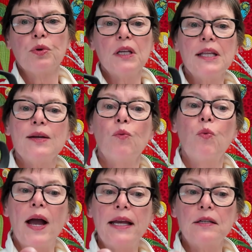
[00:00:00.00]
really
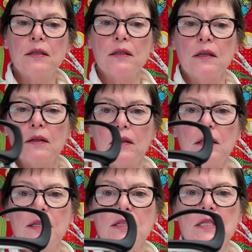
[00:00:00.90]
weighted
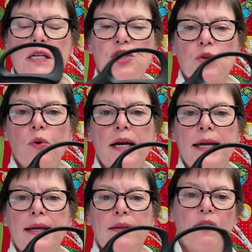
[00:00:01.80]
in such a
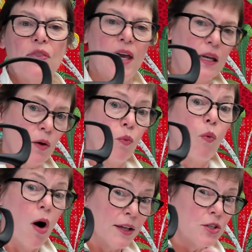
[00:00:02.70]
way that it
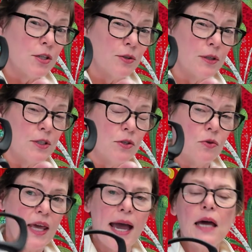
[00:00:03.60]
wants you to
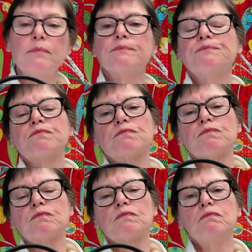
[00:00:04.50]
do that.
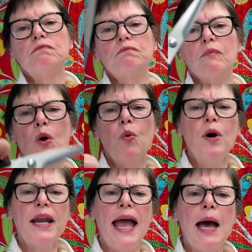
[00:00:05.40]

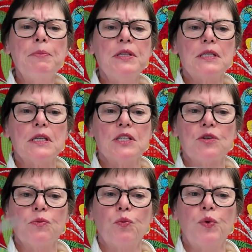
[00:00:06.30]
What happens
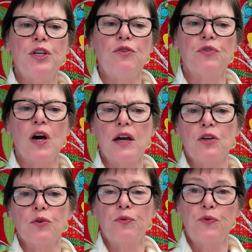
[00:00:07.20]
is when you've
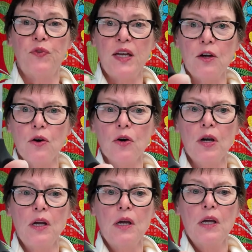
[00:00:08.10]
got your
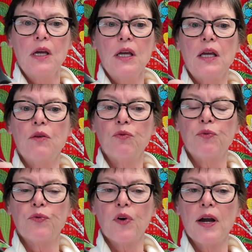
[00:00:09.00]
finger in
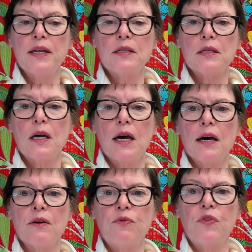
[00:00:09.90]
front
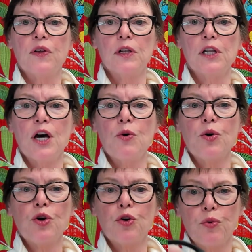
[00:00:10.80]
of the
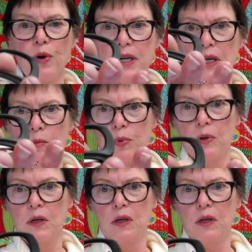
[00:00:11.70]
lower grip,